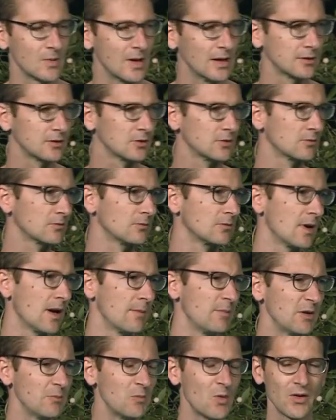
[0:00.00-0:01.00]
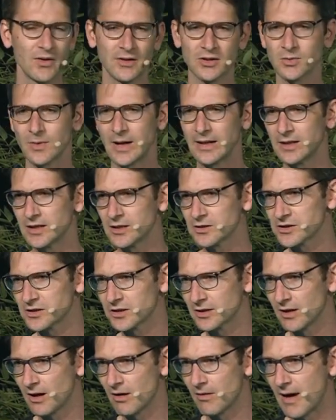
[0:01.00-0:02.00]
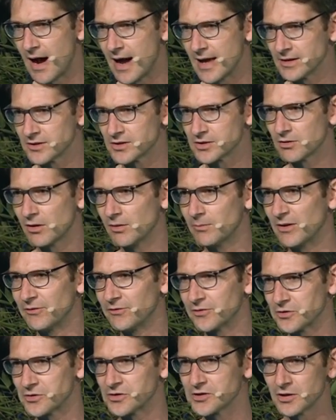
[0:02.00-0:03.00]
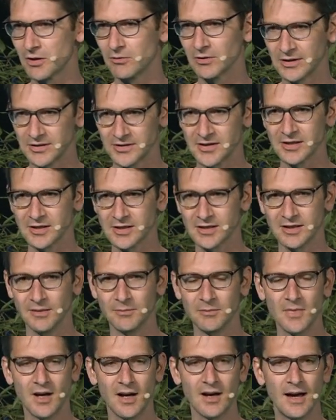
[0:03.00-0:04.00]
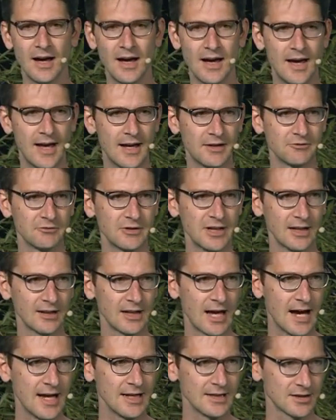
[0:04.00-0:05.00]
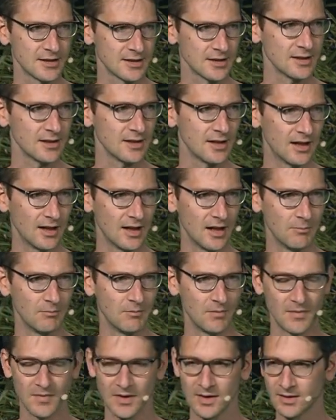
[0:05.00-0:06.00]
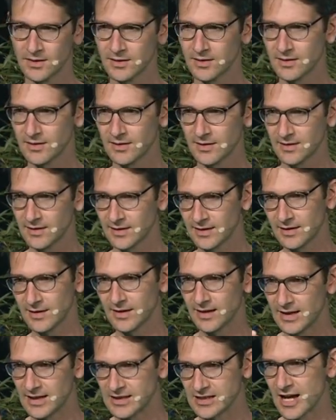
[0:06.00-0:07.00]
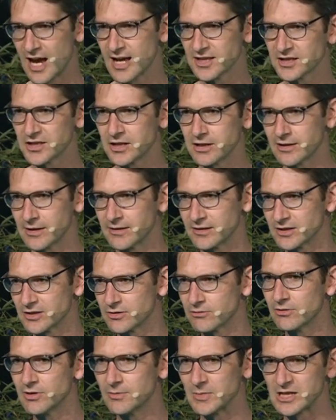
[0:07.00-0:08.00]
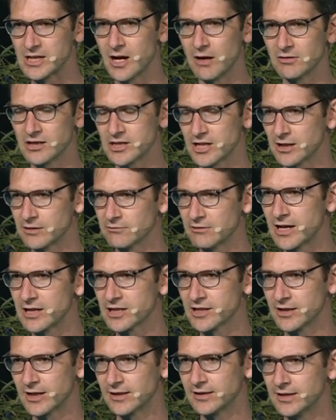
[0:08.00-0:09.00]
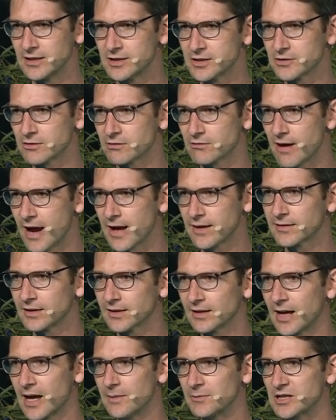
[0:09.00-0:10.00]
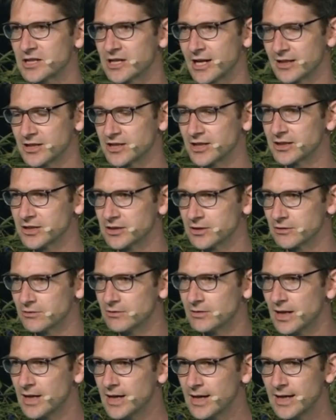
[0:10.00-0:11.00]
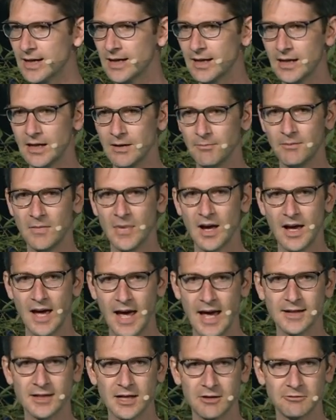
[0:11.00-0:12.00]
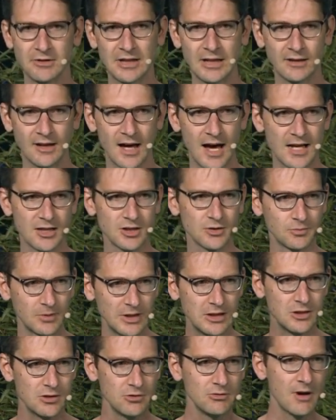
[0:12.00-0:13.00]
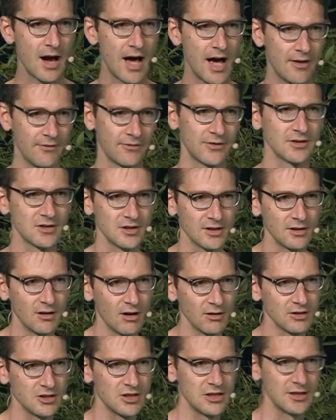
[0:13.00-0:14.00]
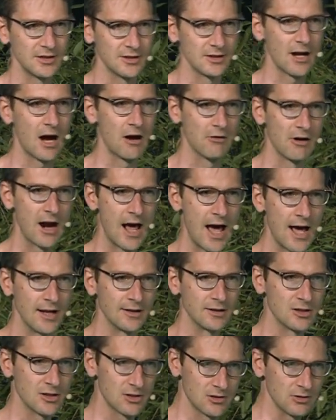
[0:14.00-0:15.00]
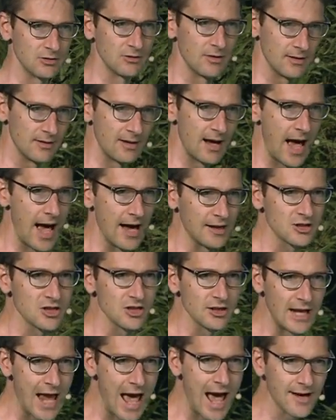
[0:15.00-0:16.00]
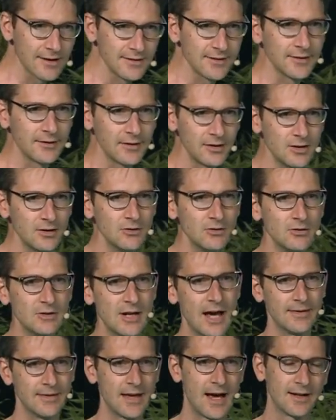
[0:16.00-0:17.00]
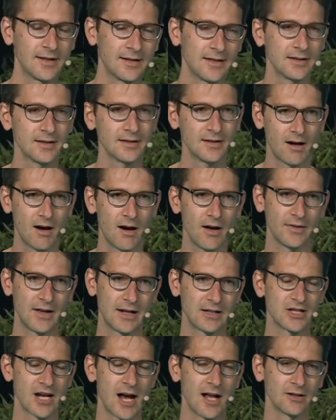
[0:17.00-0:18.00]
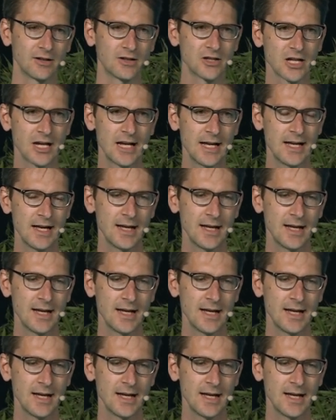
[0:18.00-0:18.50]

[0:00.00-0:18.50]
Well, a bit more than 20 years ago, I installed my first solar system uh, and realized um, it's us here in this room, it's our generation that needs to crack the climate change issue. Um, and I realized we do have the technologies in our hand to actually execute and that on that challenge.